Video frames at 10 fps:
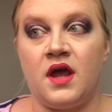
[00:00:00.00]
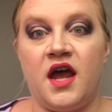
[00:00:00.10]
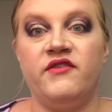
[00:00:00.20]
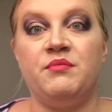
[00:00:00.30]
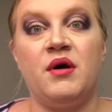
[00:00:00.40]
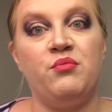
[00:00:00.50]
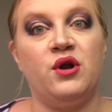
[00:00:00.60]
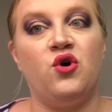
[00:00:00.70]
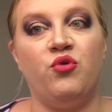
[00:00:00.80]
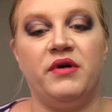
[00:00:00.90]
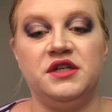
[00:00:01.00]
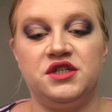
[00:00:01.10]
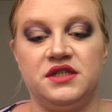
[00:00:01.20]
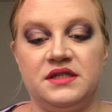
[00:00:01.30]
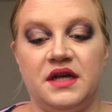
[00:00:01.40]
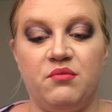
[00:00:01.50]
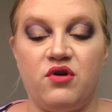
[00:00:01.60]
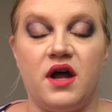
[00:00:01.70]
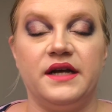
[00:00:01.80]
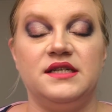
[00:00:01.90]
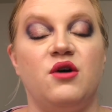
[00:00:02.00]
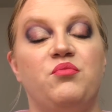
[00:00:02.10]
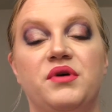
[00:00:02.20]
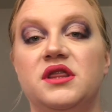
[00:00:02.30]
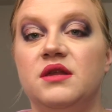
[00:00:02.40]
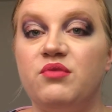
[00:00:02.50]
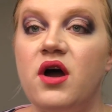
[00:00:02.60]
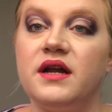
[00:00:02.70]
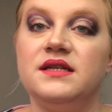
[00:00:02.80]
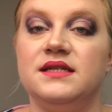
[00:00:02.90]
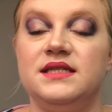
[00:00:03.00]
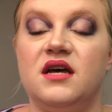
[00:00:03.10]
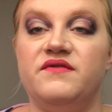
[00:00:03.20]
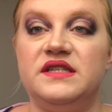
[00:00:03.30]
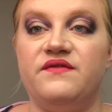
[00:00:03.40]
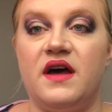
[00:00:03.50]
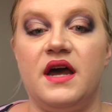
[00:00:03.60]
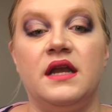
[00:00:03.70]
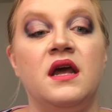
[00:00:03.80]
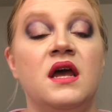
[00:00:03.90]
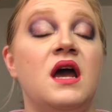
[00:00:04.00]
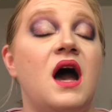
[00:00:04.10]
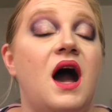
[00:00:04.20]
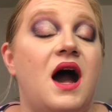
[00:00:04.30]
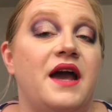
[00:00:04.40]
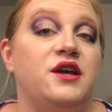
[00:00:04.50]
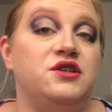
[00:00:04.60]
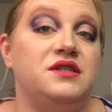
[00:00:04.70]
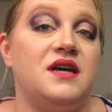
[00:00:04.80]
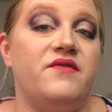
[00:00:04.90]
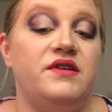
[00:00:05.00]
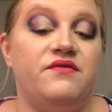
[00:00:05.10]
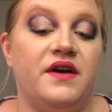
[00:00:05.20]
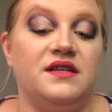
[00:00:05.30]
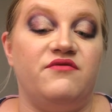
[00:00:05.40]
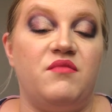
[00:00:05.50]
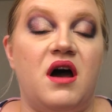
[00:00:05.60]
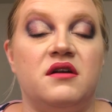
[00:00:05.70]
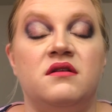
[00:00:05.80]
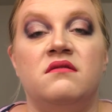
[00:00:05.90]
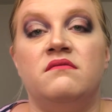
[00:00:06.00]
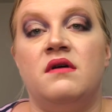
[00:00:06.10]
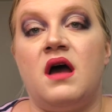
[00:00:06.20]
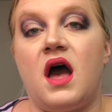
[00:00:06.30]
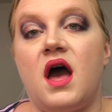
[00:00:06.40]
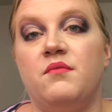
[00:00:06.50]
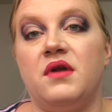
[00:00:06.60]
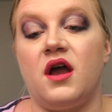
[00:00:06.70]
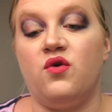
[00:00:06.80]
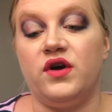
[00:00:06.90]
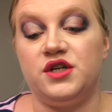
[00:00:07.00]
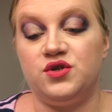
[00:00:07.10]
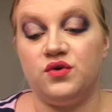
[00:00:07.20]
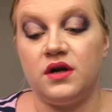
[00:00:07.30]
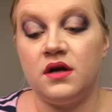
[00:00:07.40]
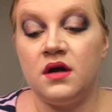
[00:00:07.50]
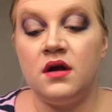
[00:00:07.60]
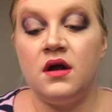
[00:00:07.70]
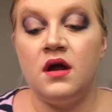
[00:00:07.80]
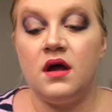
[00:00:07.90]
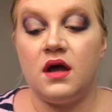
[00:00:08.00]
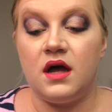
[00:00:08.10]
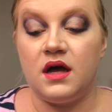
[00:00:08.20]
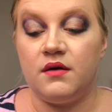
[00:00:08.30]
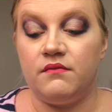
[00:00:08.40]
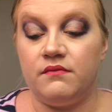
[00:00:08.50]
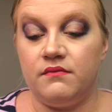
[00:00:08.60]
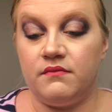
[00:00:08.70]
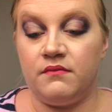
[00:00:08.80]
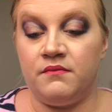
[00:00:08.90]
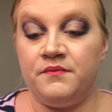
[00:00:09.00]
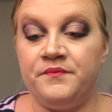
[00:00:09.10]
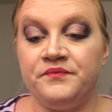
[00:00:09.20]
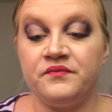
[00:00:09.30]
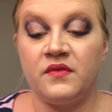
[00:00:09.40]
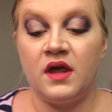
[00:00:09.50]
have to pump it a whole bunch just to get product out, but the product itself is fine. I could just have a defective model. I'm not quite sure. The